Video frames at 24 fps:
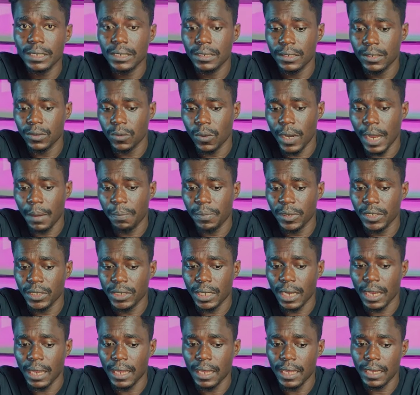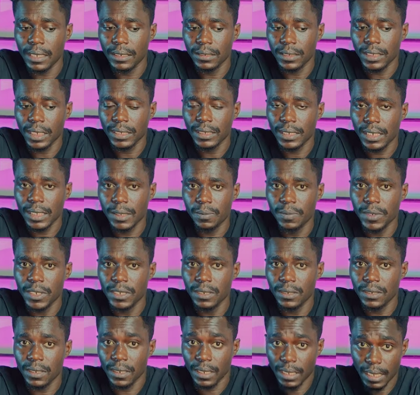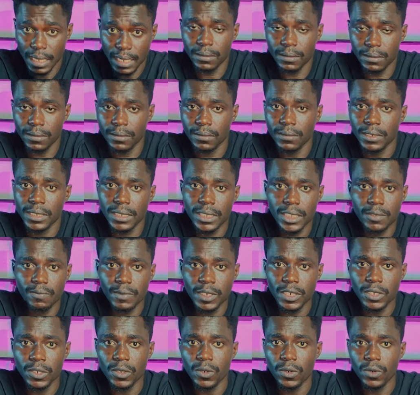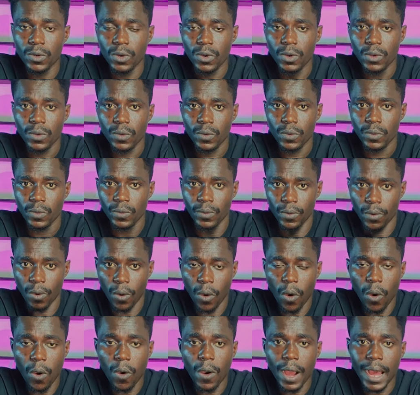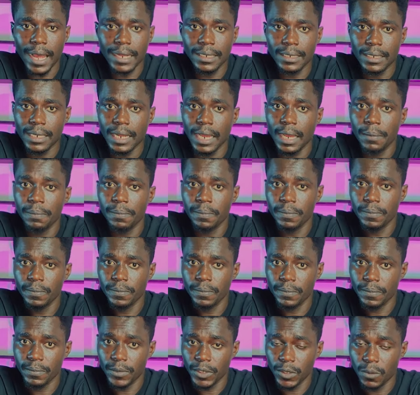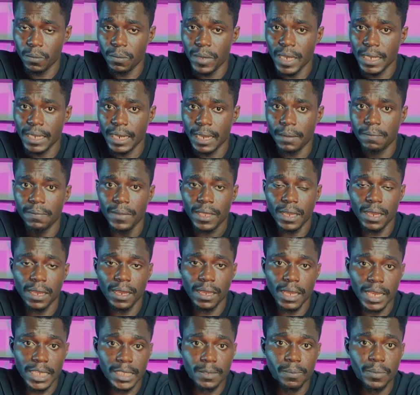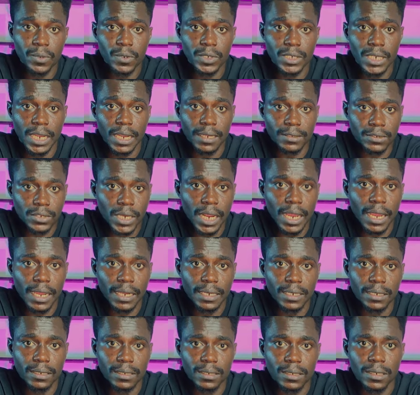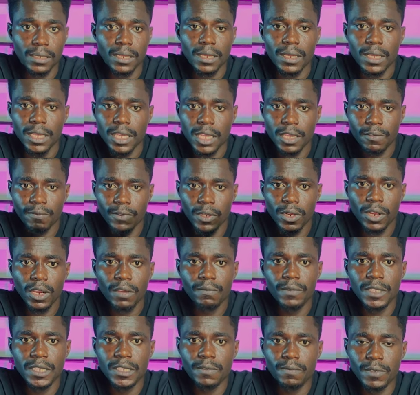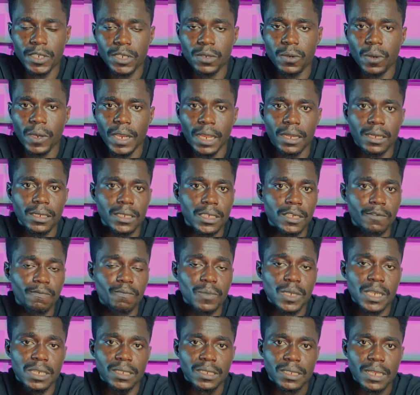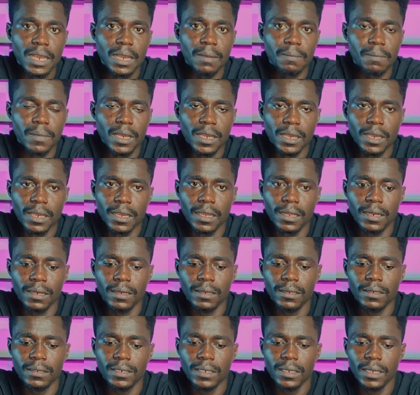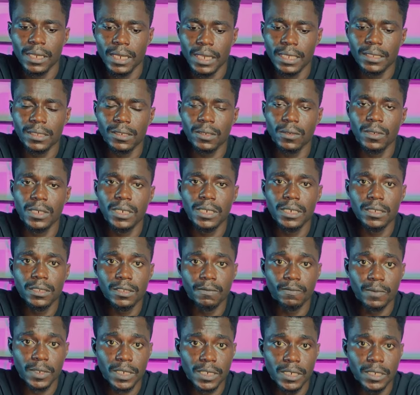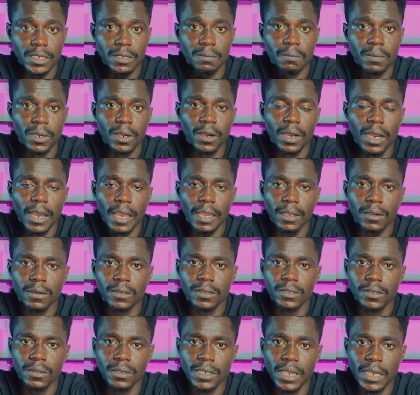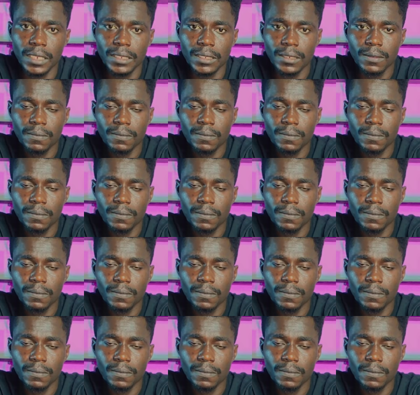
to aperture and shutter speed, and this video all adding up to make up the exposure triangle. If you love this video, kindly give me a sub and hit on the notification bell icon to get